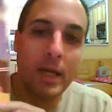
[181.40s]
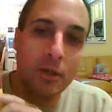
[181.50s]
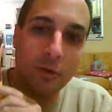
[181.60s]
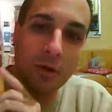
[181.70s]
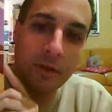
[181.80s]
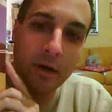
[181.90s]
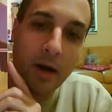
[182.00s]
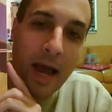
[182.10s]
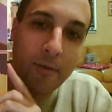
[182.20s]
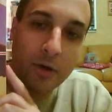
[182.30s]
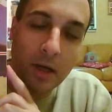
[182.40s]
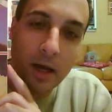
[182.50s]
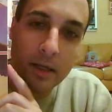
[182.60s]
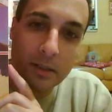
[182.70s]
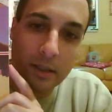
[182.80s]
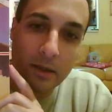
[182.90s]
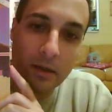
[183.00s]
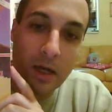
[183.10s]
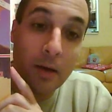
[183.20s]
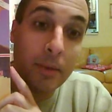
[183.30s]
manual, they're
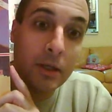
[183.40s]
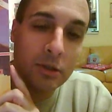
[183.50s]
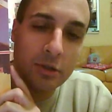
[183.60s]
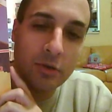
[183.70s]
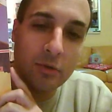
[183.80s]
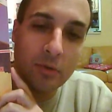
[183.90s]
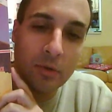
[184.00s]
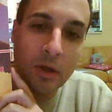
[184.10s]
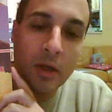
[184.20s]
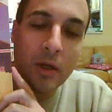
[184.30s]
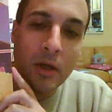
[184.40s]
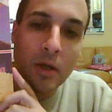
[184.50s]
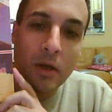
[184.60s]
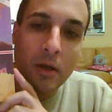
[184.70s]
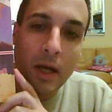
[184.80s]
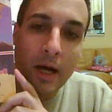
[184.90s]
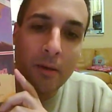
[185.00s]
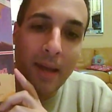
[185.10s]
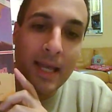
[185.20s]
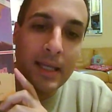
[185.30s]
advertising coming soon,
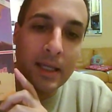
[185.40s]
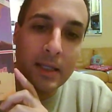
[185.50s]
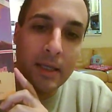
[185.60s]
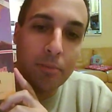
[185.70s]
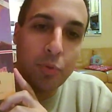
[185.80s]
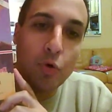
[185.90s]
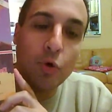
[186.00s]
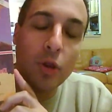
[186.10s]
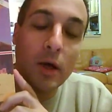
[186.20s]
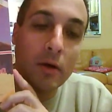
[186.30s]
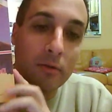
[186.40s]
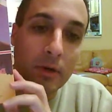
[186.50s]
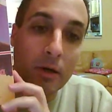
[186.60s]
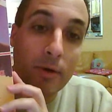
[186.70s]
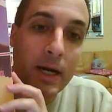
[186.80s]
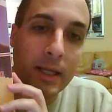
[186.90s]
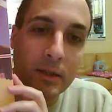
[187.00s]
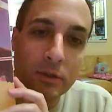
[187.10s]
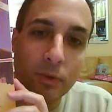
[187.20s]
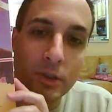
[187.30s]
AD&D Pool of
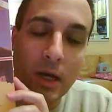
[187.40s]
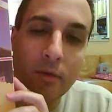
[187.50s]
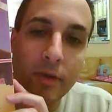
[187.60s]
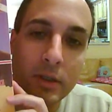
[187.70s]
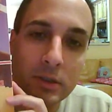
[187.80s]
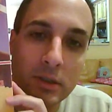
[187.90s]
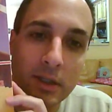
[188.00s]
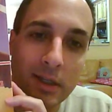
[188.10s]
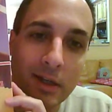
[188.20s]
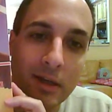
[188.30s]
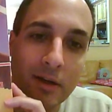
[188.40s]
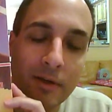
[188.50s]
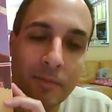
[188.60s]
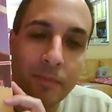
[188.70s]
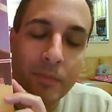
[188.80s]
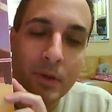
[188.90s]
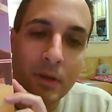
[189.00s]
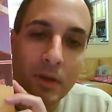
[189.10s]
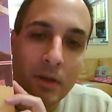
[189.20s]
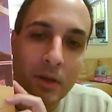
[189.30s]
Radiance, which obviously
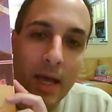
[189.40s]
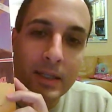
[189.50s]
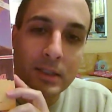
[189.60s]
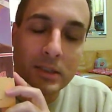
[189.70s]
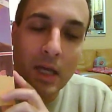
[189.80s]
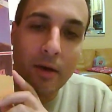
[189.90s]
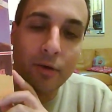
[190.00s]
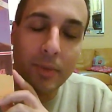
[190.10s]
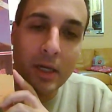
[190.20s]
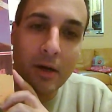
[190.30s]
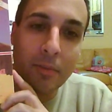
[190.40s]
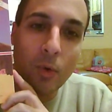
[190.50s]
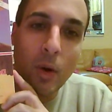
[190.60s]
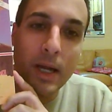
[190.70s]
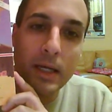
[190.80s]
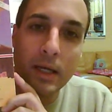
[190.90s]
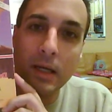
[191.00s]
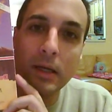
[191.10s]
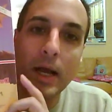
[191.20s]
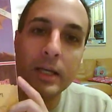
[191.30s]
SSI would become quite
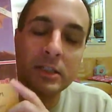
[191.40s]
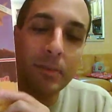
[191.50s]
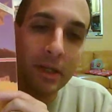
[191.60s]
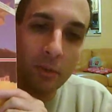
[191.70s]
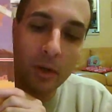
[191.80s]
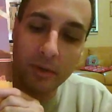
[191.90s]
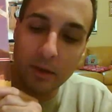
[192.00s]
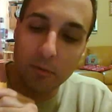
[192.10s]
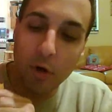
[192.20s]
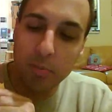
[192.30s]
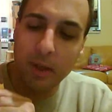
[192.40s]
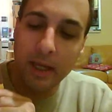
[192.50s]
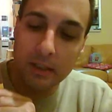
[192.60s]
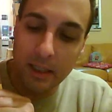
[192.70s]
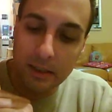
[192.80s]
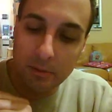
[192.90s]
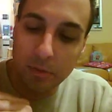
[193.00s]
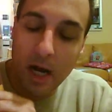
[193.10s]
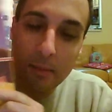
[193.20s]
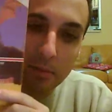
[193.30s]
smitten with in the role-playing sense,
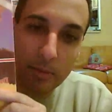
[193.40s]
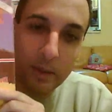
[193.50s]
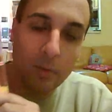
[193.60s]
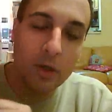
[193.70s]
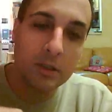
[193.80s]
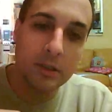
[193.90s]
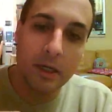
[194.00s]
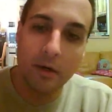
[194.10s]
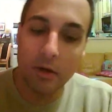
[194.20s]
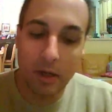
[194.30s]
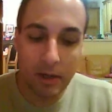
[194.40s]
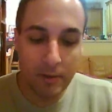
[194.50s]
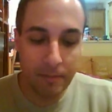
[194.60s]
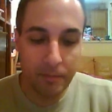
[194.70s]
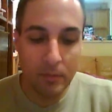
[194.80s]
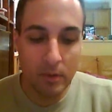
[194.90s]
and probably was their